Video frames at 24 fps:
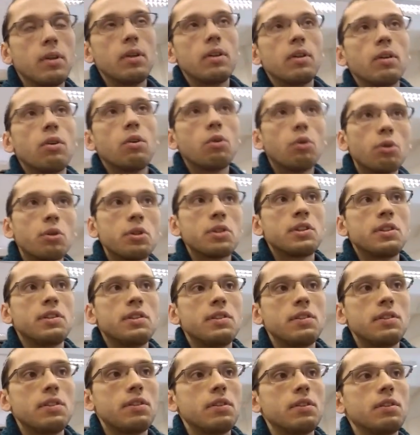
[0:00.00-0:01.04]

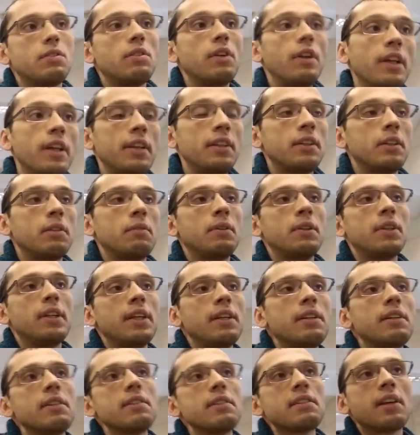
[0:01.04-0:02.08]
courses related with
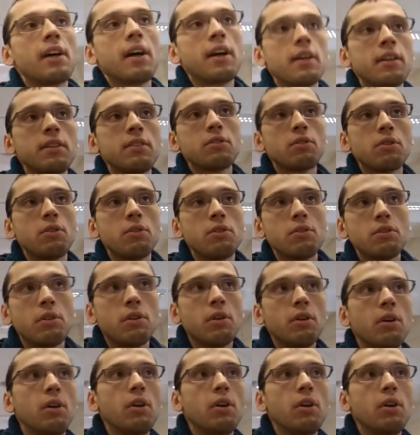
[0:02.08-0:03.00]
data science also.